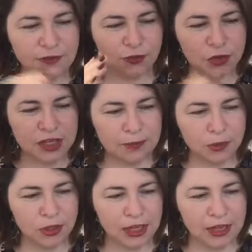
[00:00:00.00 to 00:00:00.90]

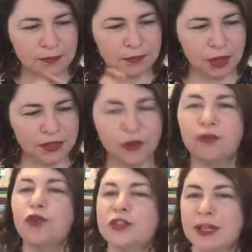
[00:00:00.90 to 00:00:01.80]
14.8 minus
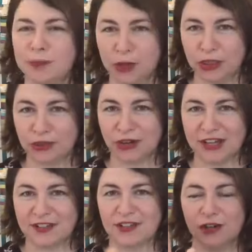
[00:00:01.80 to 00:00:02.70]

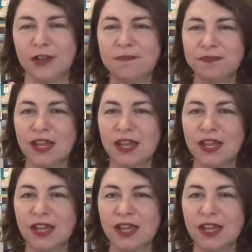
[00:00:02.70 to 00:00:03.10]
14.3, sorry.